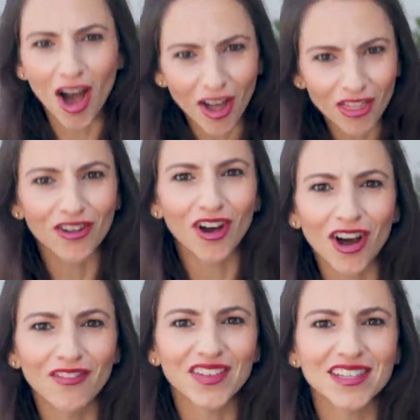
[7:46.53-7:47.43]
other
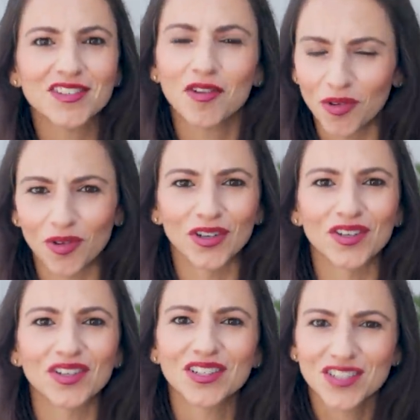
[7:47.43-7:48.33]
obvious
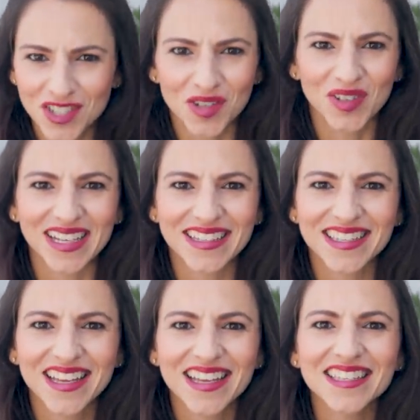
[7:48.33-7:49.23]
oral showcase.